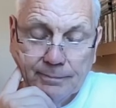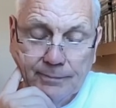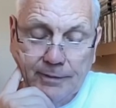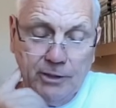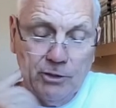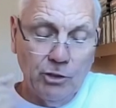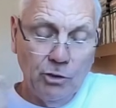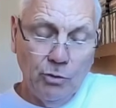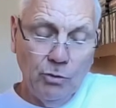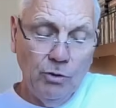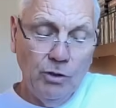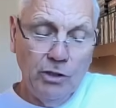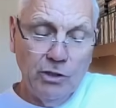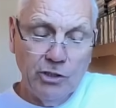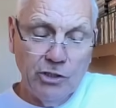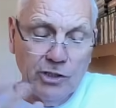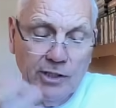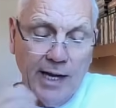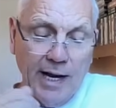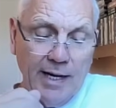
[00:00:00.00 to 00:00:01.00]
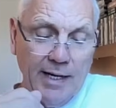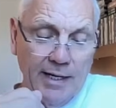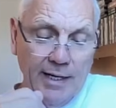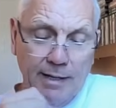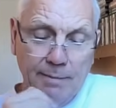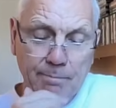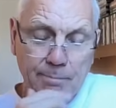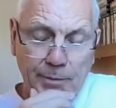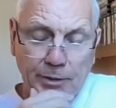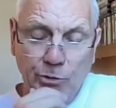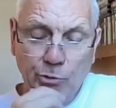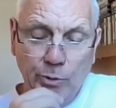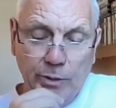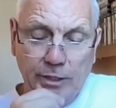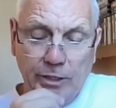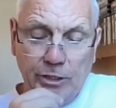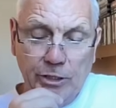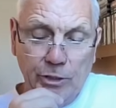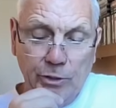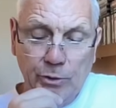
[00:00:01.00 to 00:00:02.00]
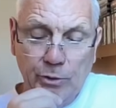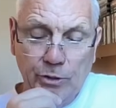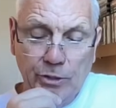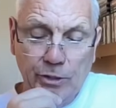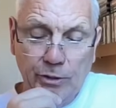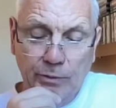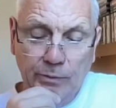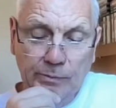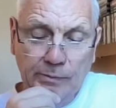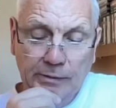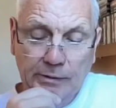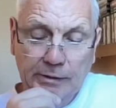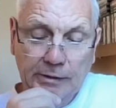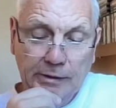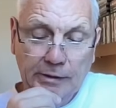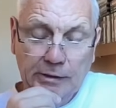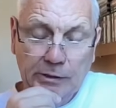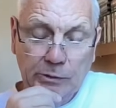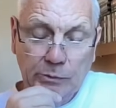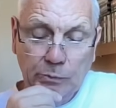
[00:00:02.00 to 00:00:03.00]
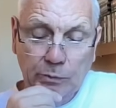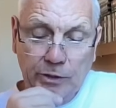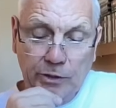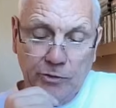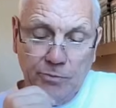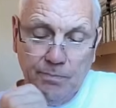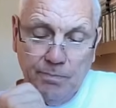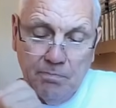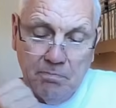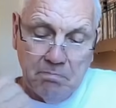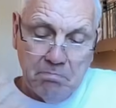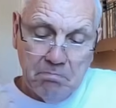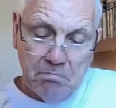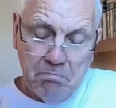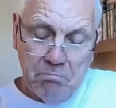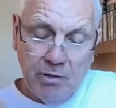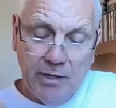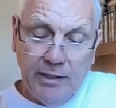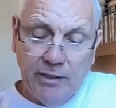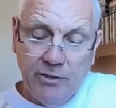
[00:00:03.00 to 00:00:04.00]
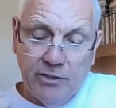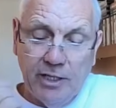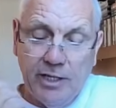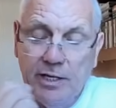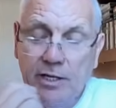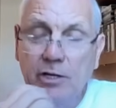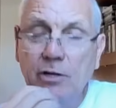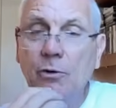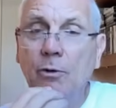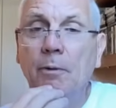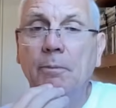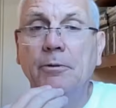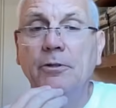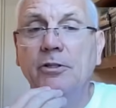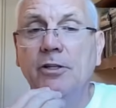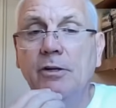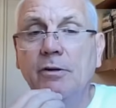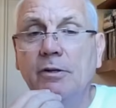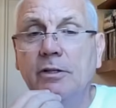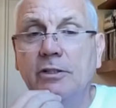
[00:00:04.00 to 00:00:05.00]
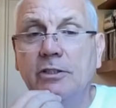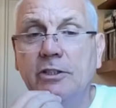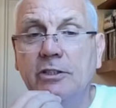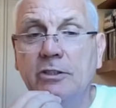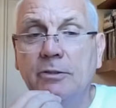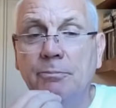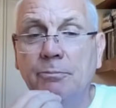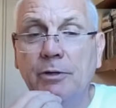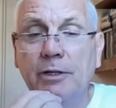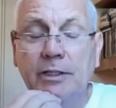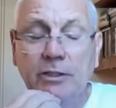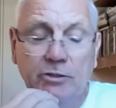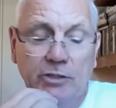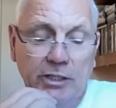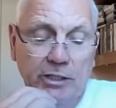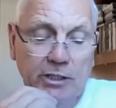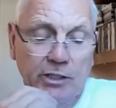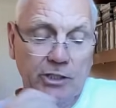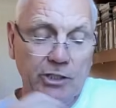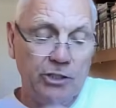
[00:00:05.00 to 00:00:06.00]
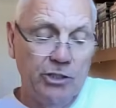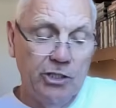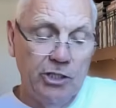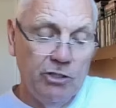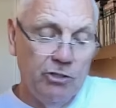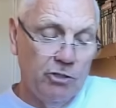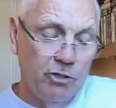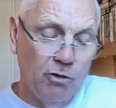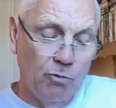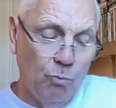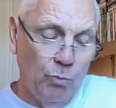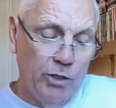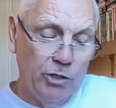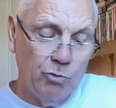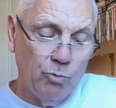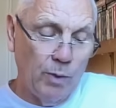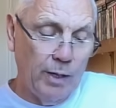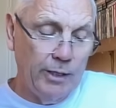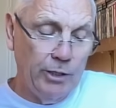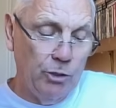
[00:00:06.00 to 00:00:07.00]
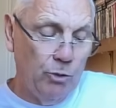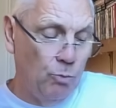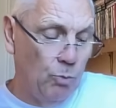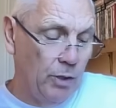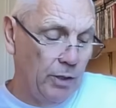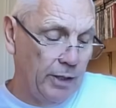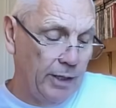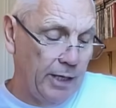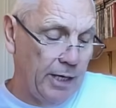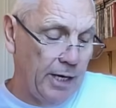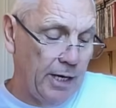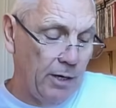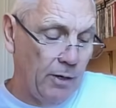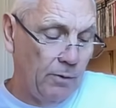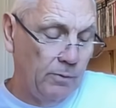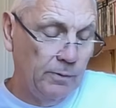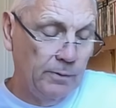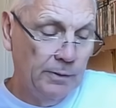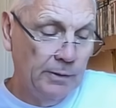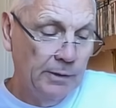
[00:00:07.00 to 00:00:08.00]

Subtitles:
There's an understanding between you two, which brings in new opportunities and brings in a decision on which way you want to go.